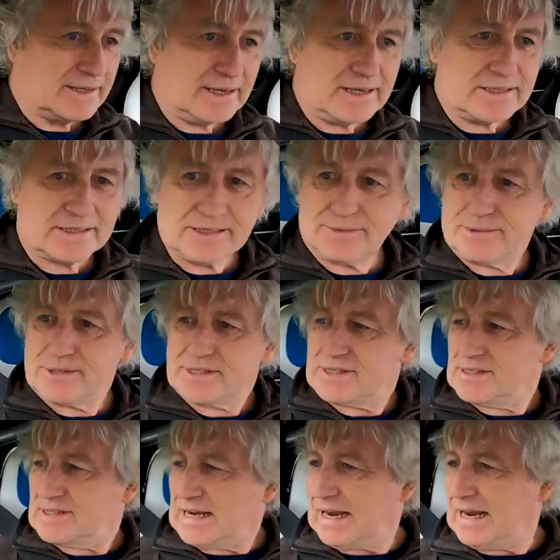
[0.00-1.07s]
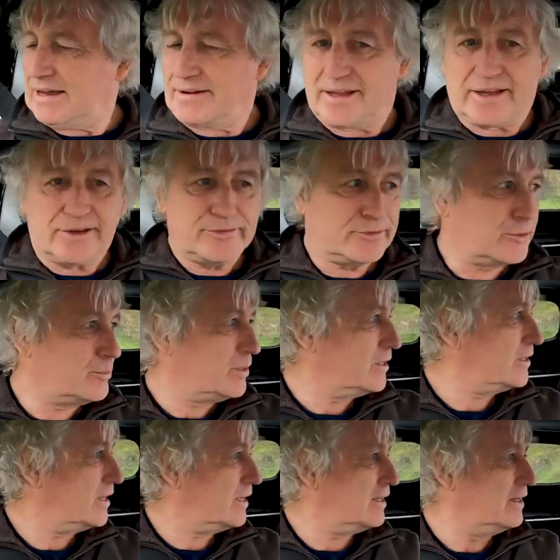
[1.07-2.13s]
Yes, it was clouding over,
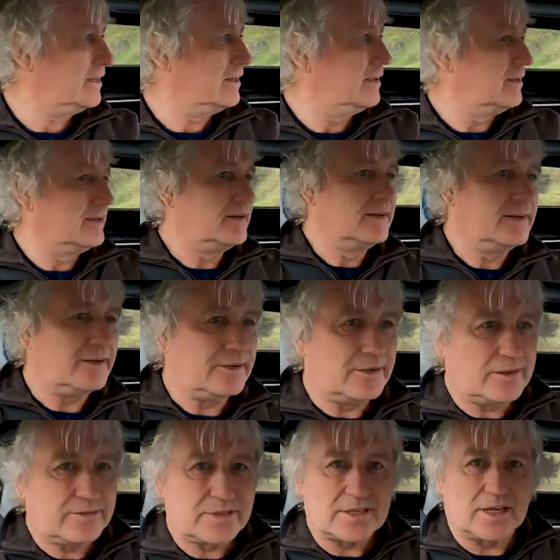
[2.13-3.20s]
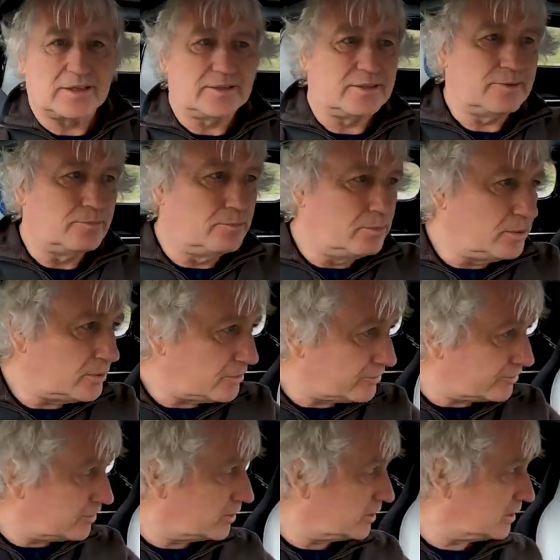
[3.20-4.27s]
but then all of a sudden,
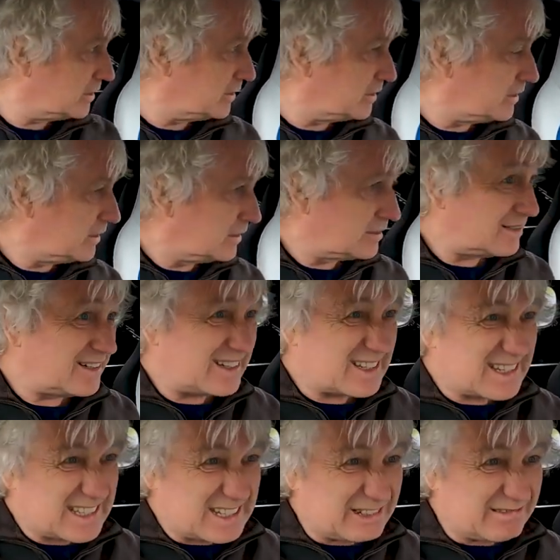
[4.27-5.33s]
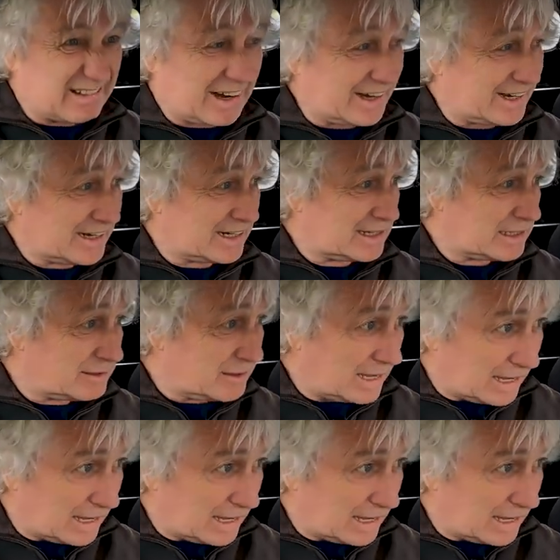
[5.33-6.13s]
boof, and it's still raining now.